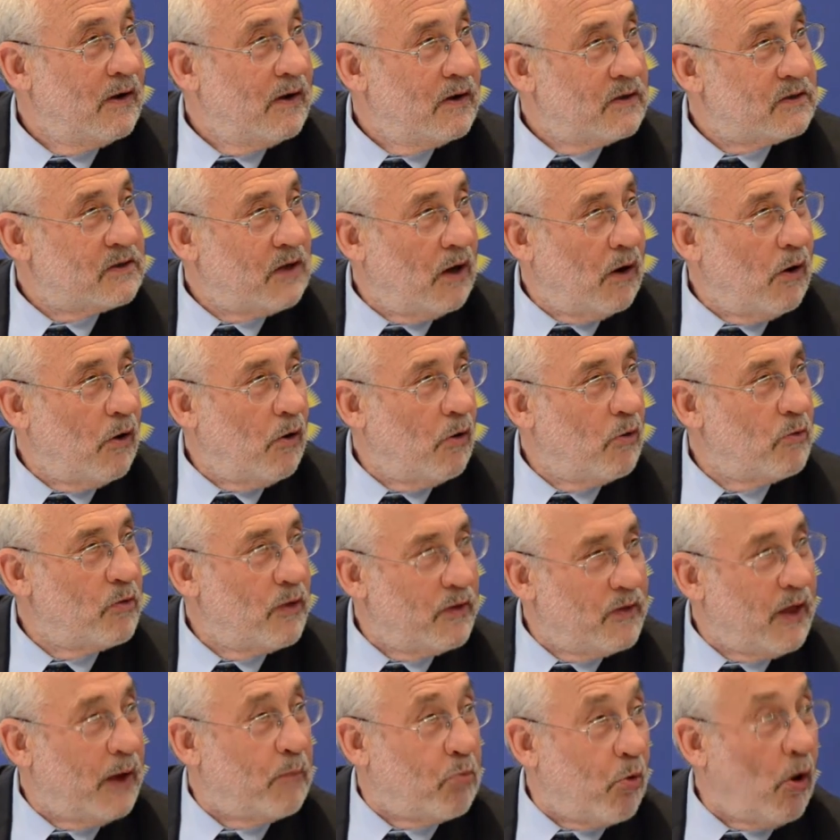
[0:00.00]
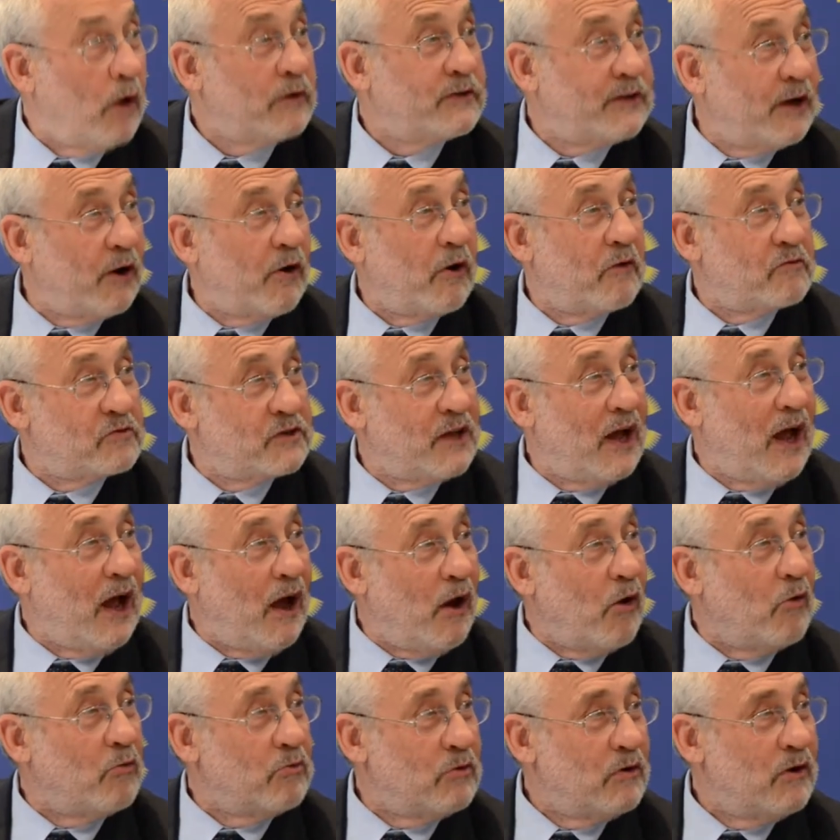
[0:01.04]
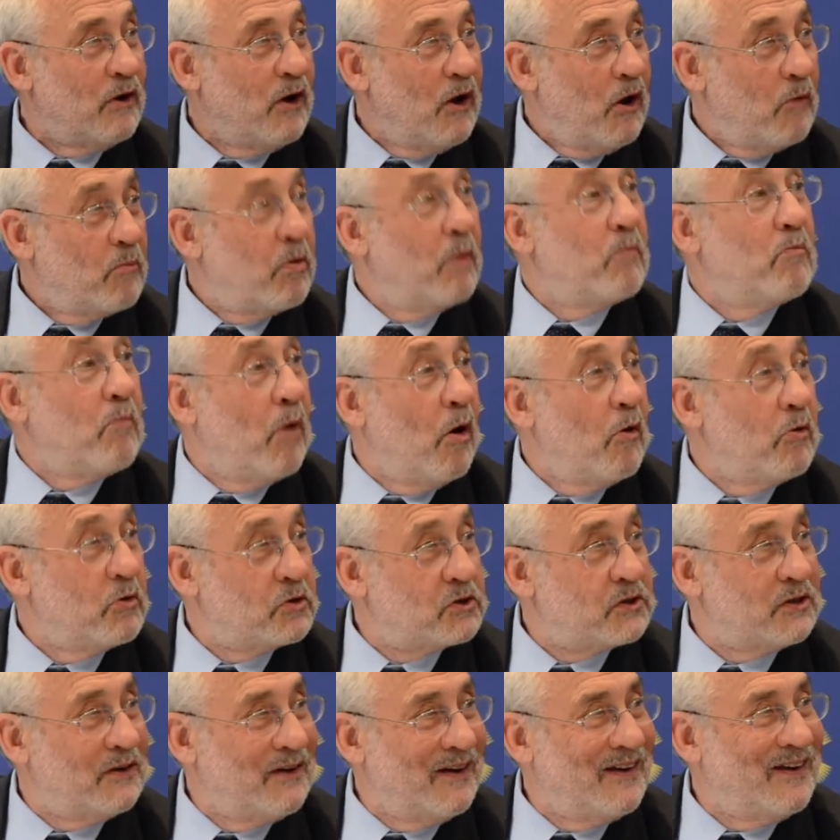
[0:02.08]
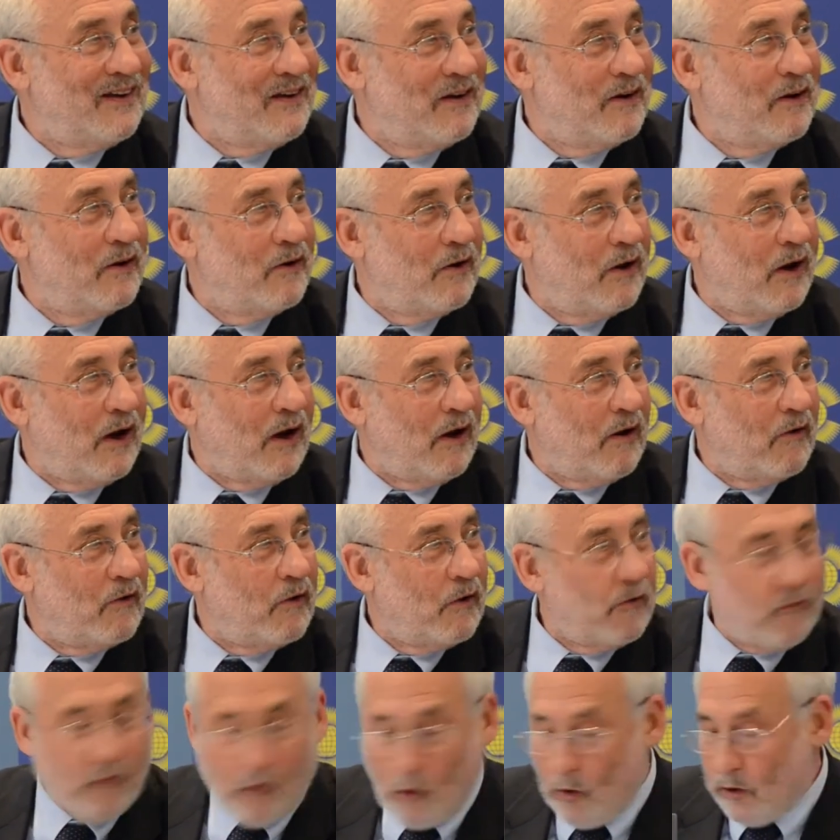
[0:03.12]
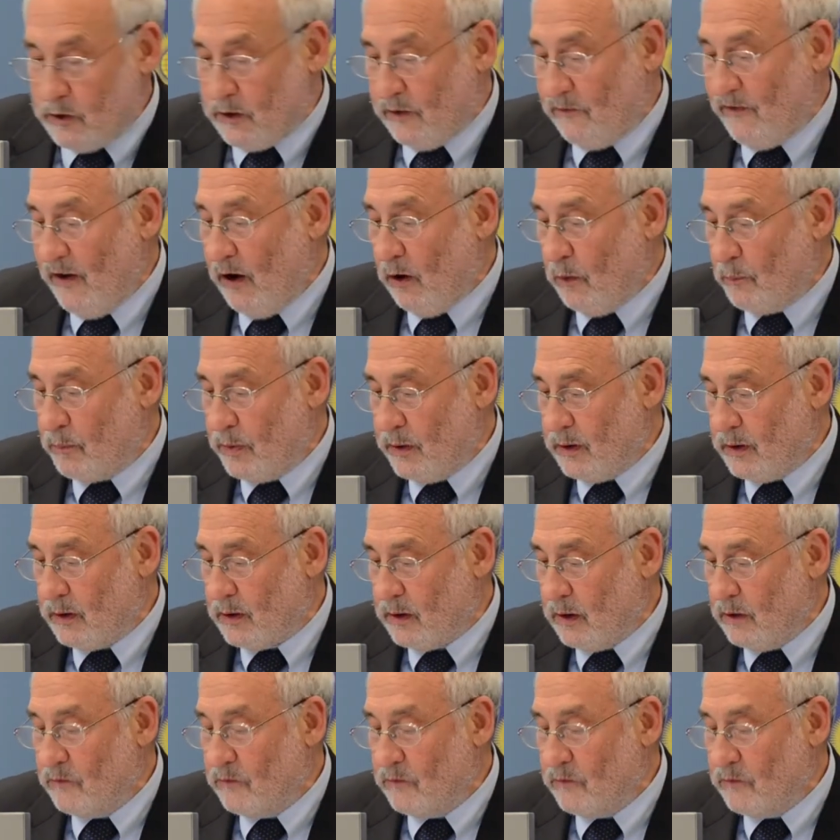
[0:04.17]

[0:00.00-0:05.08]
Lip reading: So they brought tariffs down, but mostly for developing